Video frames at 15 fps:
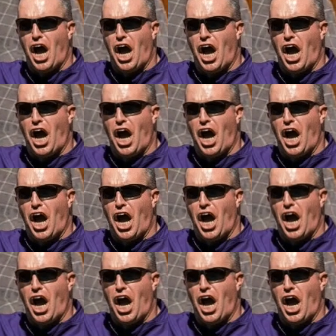
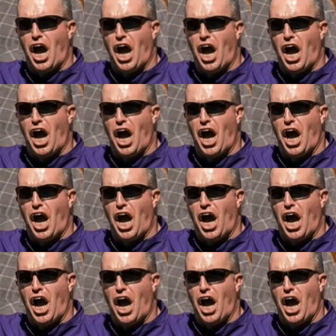
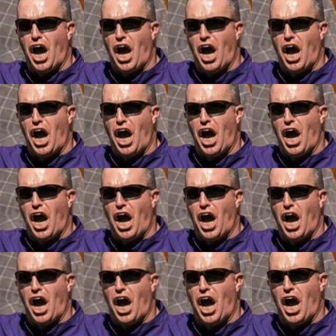
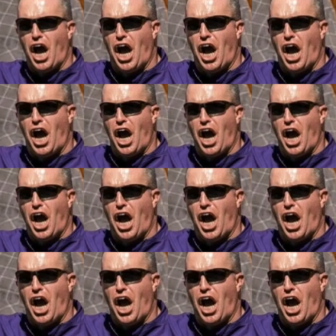
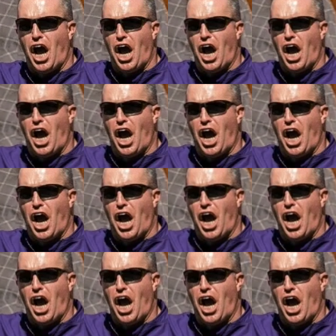
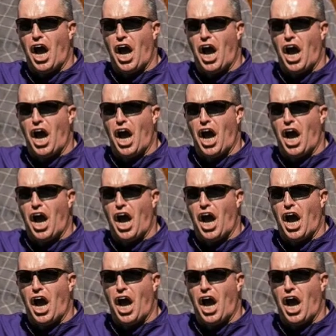
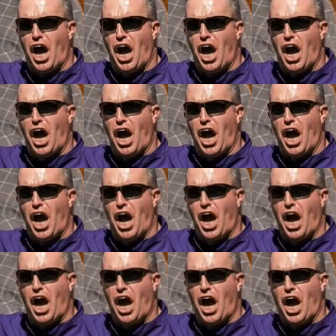
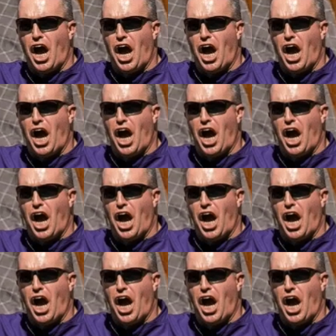(not speaking)